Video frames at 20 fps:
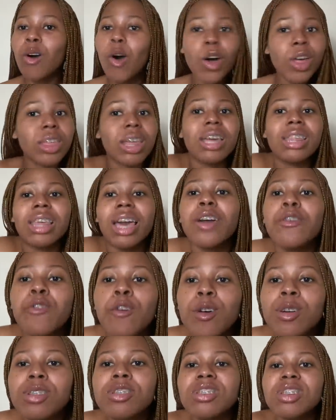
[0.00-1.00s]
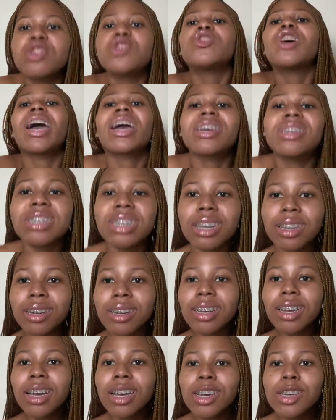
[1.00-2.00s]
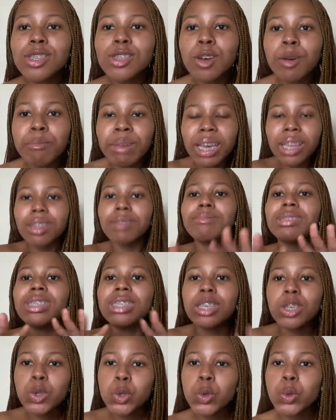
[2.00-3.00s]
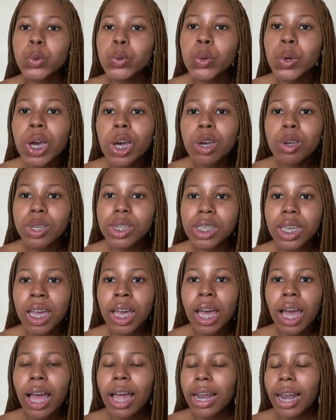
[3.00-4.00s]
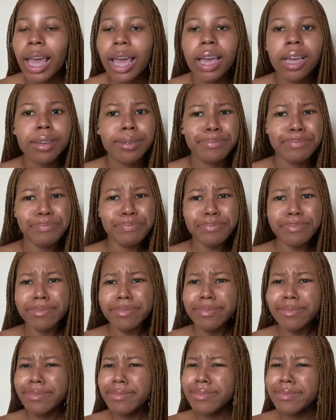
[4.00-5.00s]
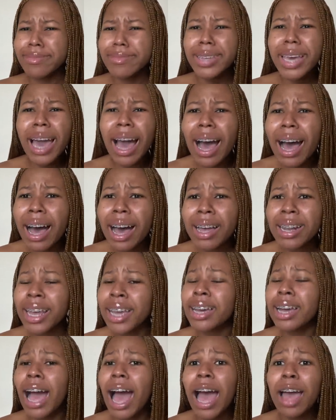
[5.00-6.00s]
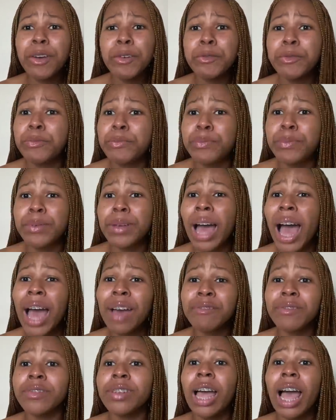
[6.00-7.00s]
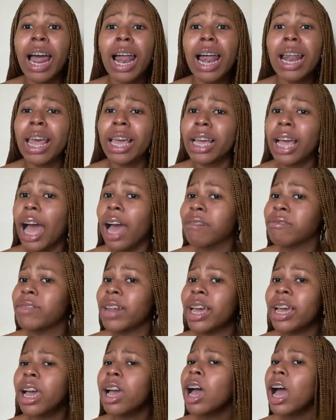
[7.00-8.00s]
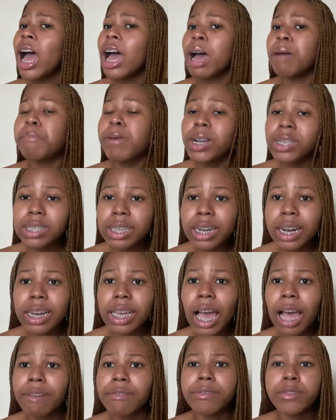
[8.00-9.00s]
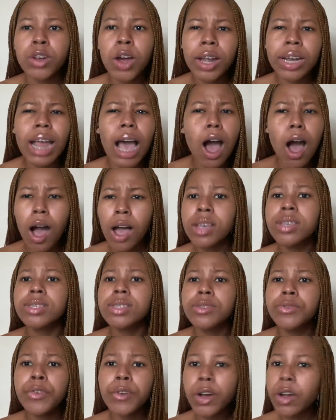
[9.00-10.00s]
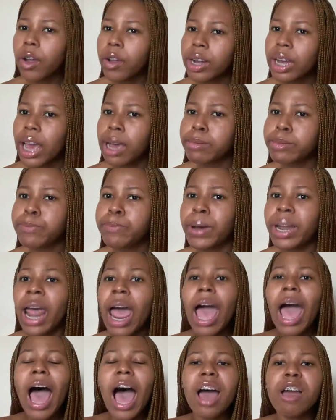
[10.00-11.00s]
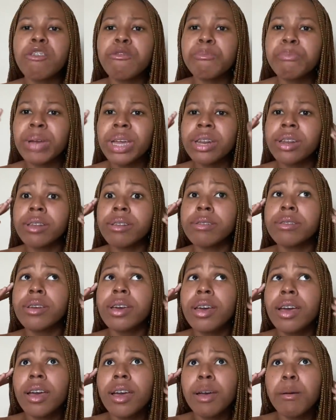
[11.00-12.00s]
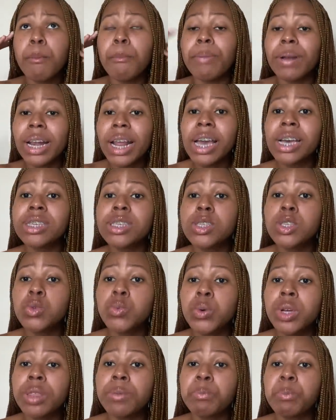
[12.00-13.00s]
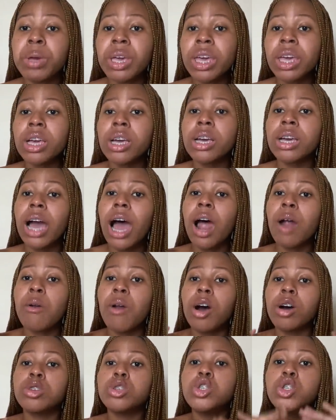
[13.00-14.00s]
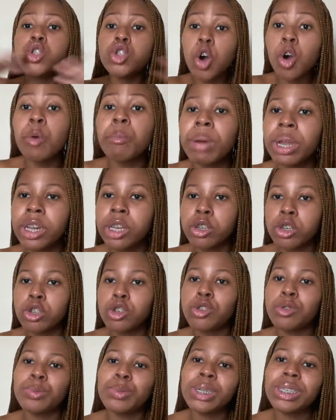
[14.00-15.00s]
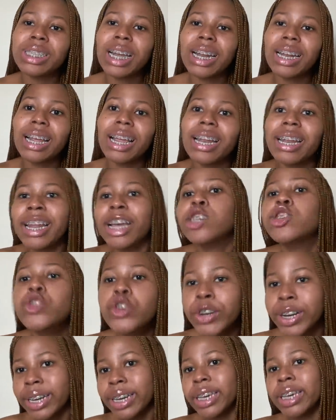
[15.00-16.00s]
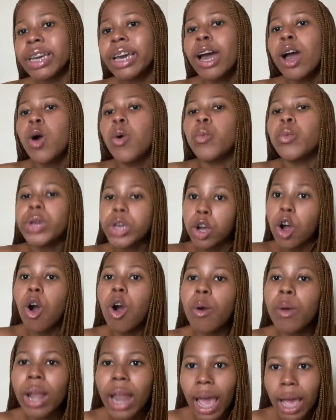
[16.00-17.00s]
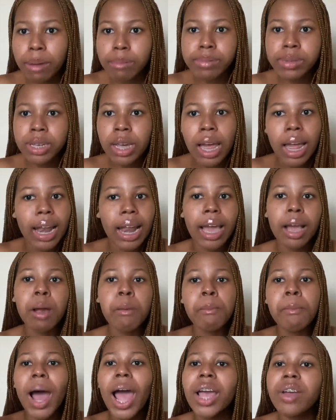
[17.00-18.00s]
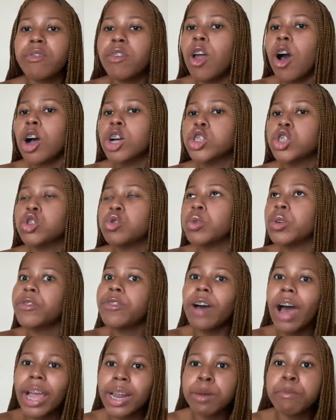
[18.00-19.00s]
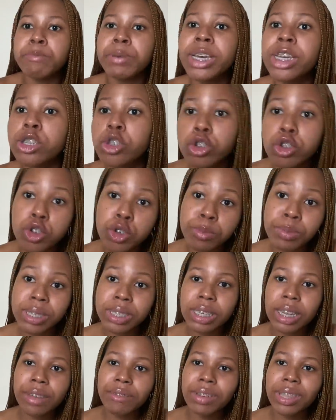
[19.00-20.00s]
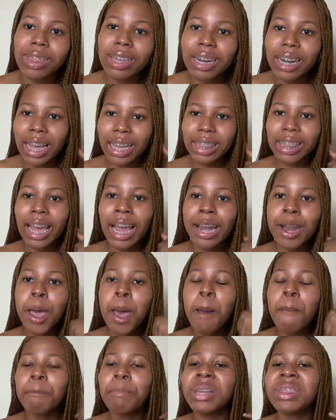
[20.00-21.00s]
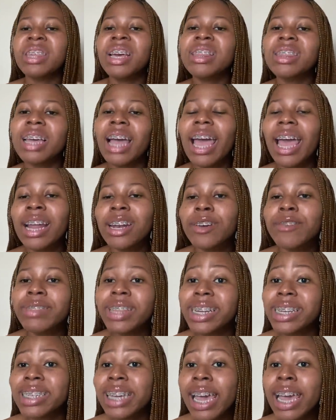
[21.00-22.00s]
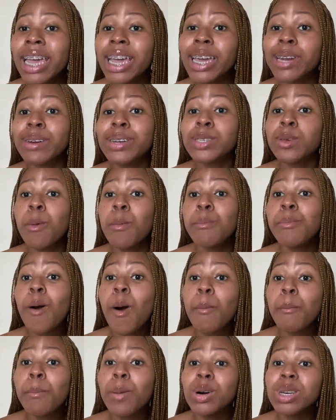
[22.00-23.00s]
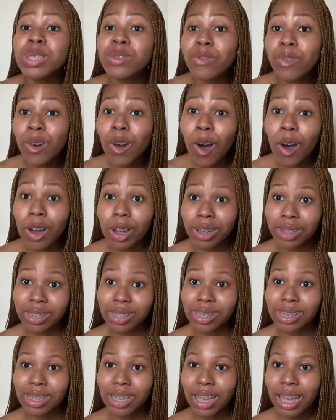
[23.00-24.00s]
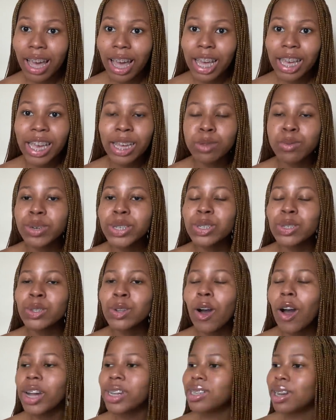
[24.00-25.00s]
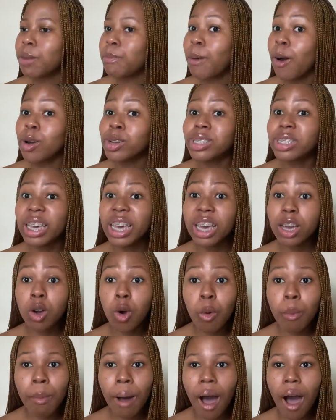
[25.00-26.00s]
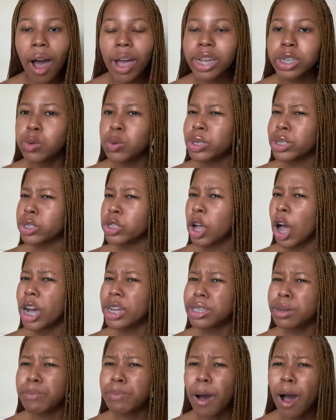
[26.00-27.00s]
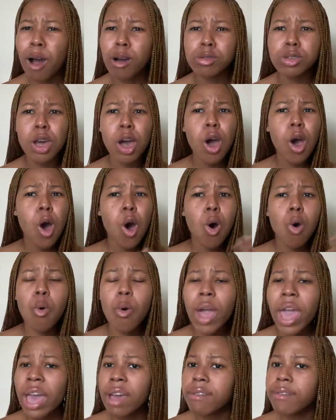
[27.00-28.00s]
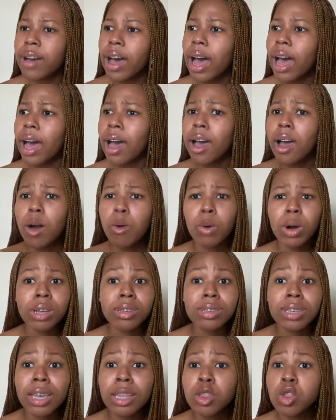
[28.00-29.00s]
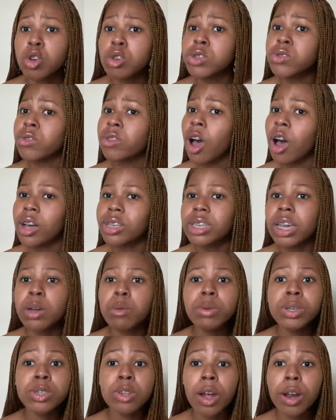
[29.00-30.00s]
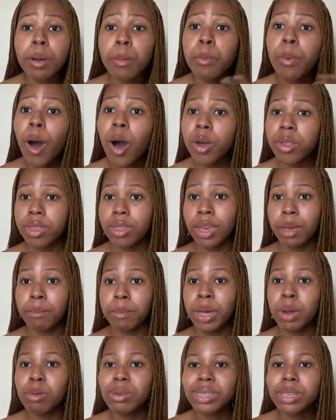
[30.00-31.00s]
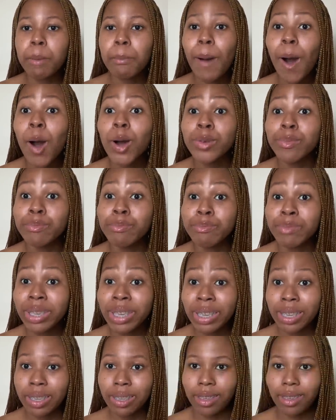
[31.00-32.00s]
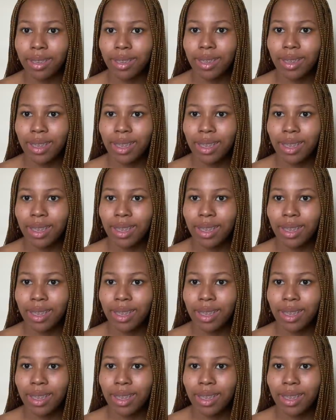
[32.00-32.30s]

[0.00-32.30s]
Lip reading: All they're there for is just traction. So make them see you. You see, like, yeah, like I've personally not asked for collabs, but I've been blessed with being around so many YouTubers that naturally we collabed. Like my vlogs, you would find big YouTubers and everything like that, but at the end of the day, it was Mpompo's vlogs. It was not about King Omar, it was not about whoever was in those vlogs, it was not about them, it was about me.